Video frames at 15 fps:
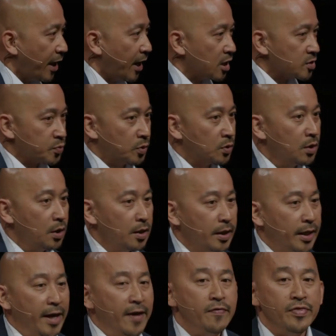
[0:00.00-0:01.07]
the gospel
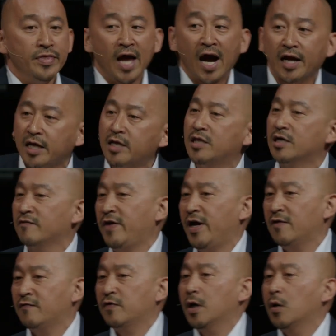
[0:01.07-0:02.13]
and not enough
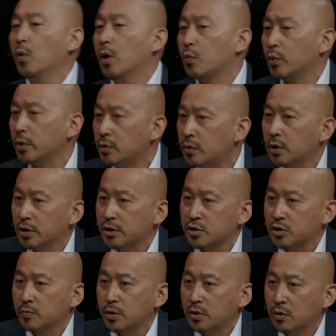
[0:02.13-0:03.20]
effort on what we really
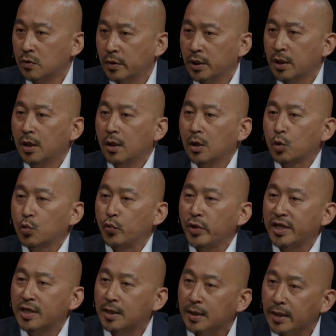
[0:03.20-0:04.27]
should be doing,
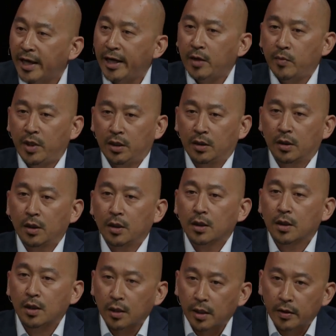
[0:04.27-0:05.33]
reclaiming
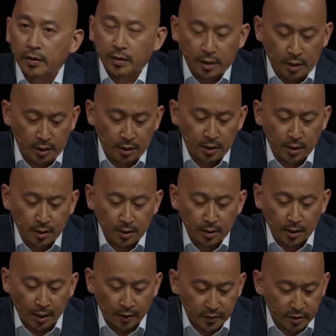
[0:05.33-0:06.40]
clarity
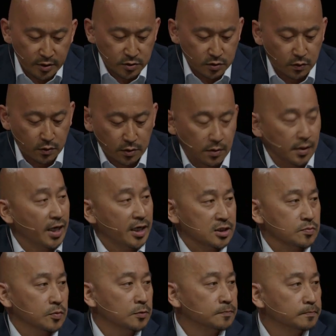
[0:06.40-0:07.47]
on the historical
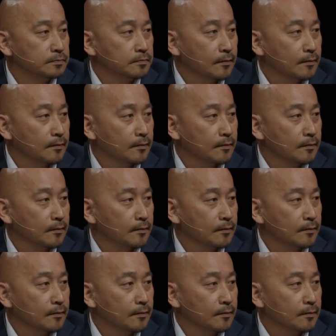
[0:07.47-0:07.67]
gospel.